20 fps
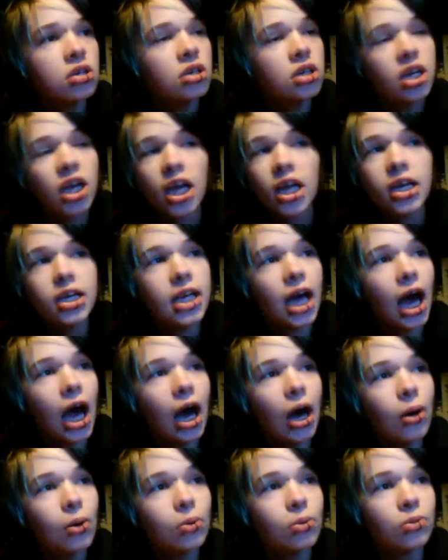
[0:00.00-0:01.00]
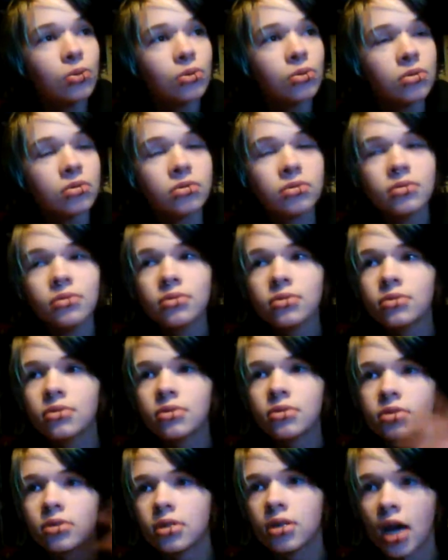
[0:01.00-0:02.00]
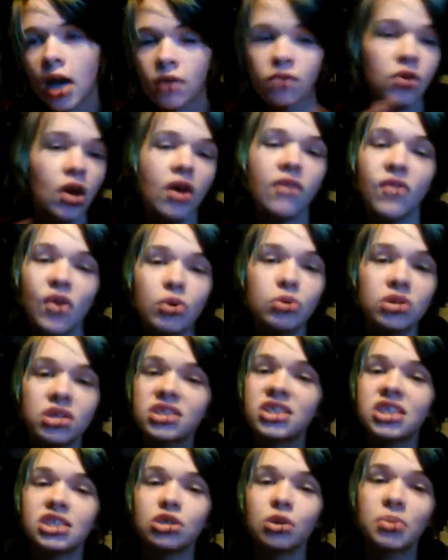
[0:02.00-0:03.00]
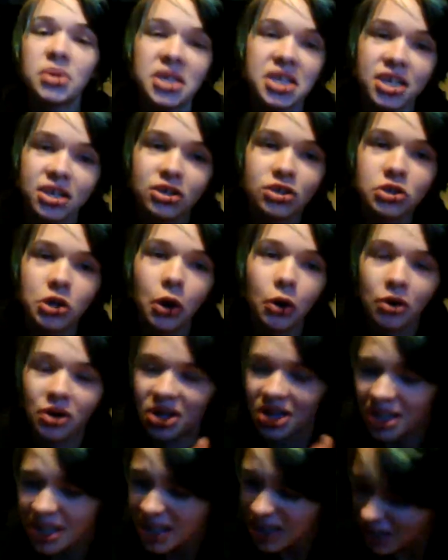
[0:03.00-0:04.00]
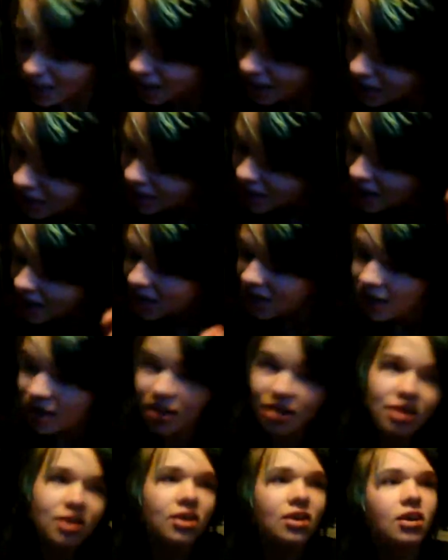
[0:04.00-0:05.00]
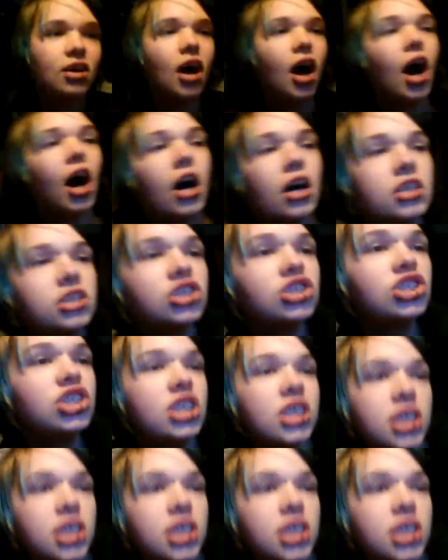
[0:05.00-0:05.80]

Get down. Have you ever owned a disobedient dog? Archie!